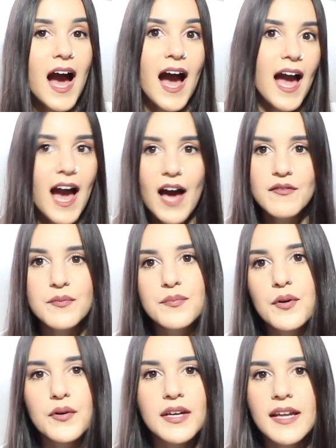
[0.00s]
I haven't
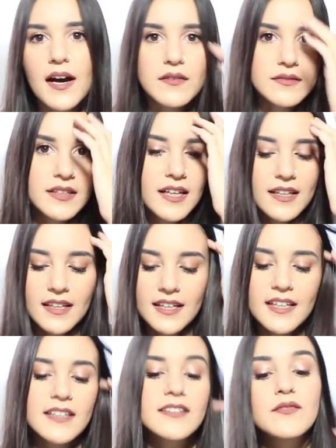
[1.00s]
broken out.
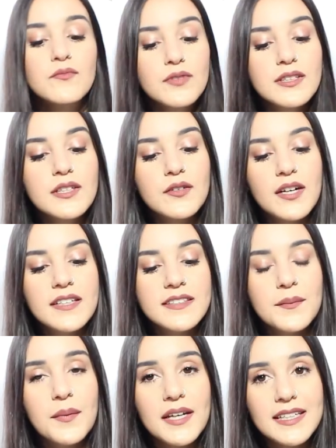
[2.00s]
Like, it's really
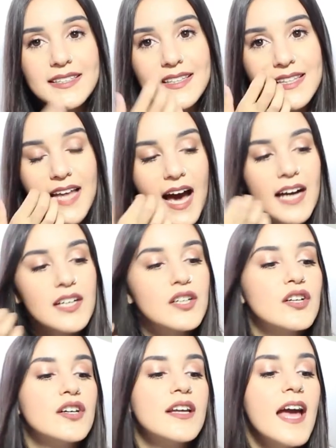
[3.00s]
crazy, but it's that
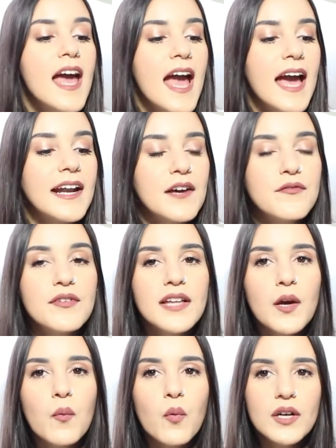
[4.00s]
good. And I feel
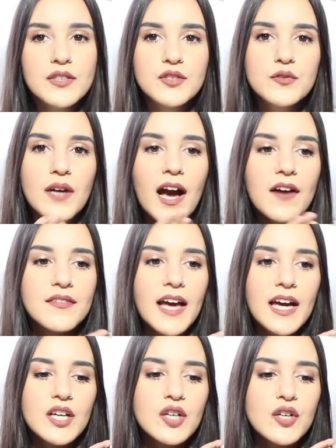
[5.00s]
like once you have
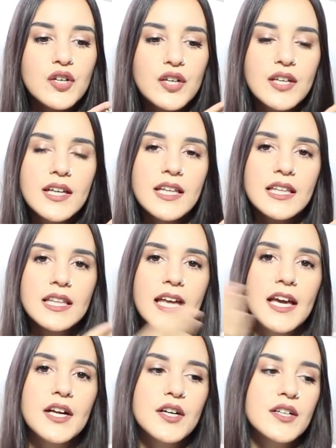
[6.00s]
that good
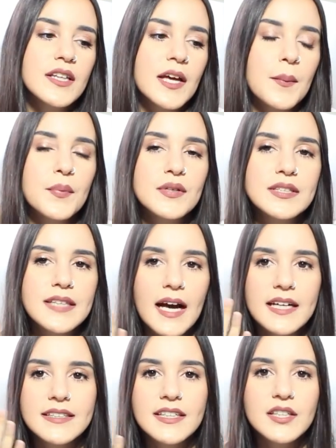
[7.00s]
layer, like,
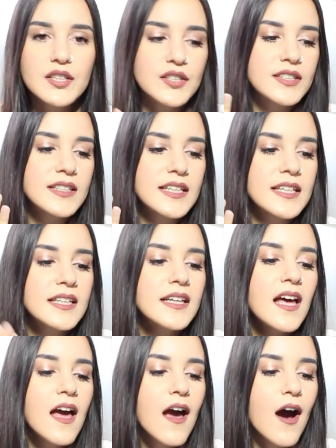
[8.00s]
protecting your
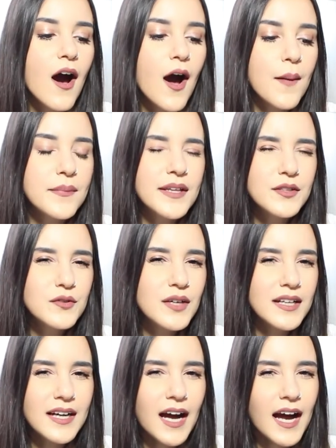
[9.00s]
skin, um, then you
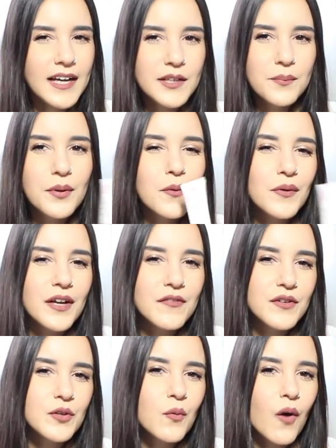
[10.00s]
can kind of put
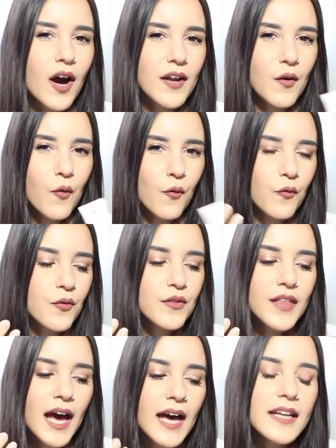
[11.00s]
whatever you want over
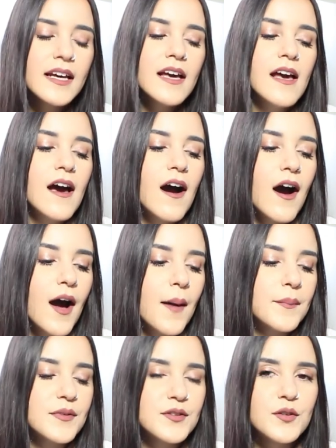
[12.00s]
that.
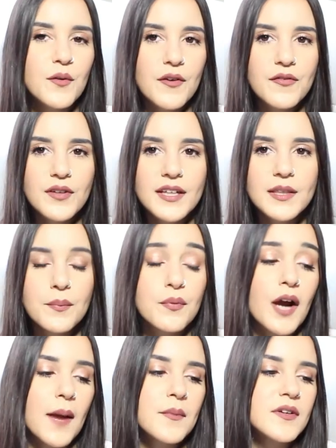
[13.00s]
Um, so I feel like the
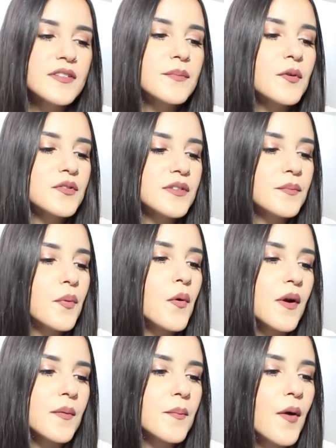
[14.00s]
primer is the most
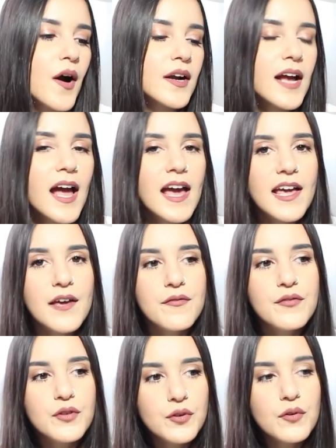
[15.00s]
important part.
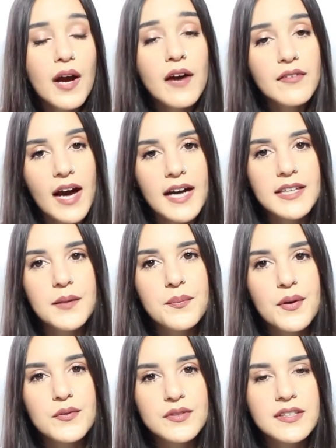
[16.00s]
If you have acne
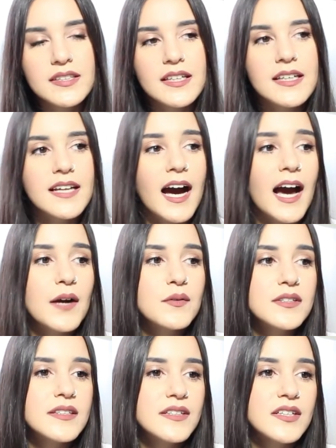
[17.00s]
prone skin, I
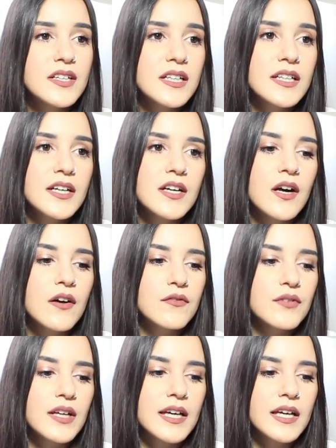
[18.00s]
would steer clear
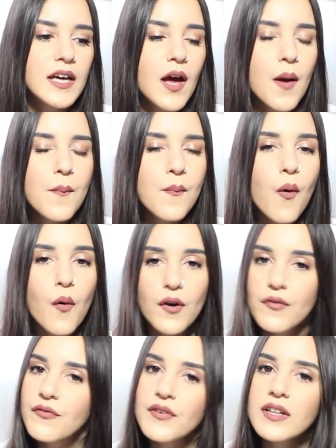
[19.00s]
of like
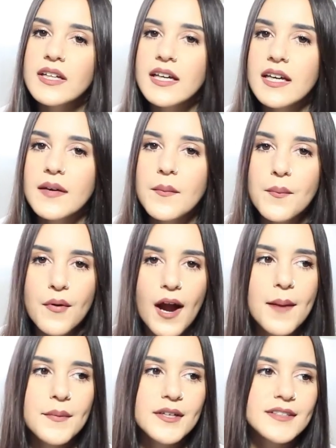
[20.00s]
pore filling
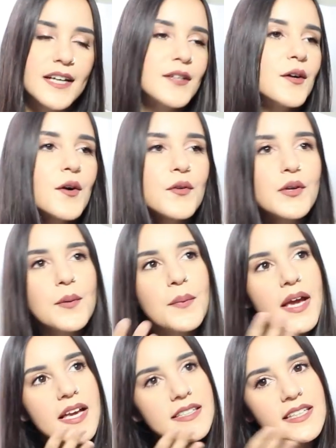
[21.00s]
primers. I know they're
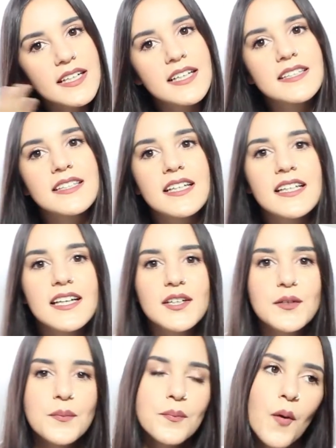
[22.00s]
amazing because they
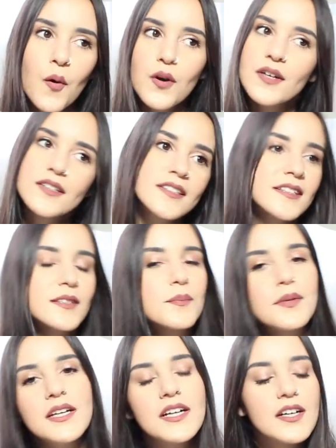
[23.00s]
like your pores
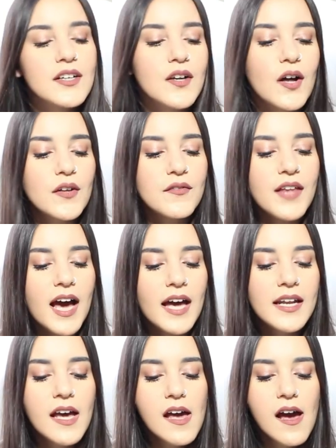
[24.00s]
disappear and all of
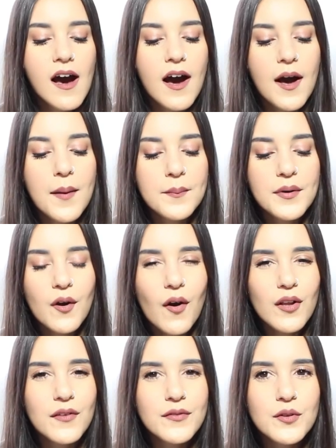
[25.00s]
that. Um, but
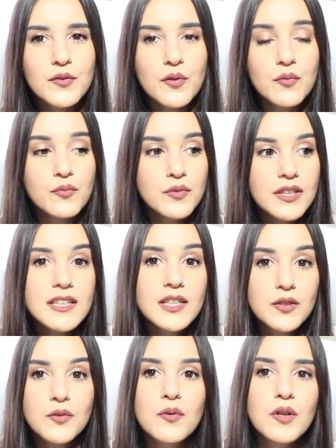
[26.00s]
all of those
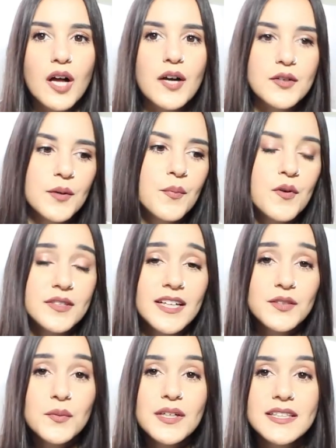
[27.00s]
really do clog your pores.
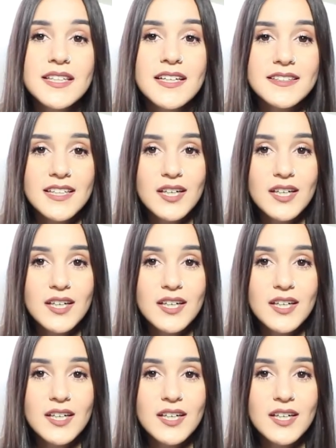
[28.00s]
That's what it does.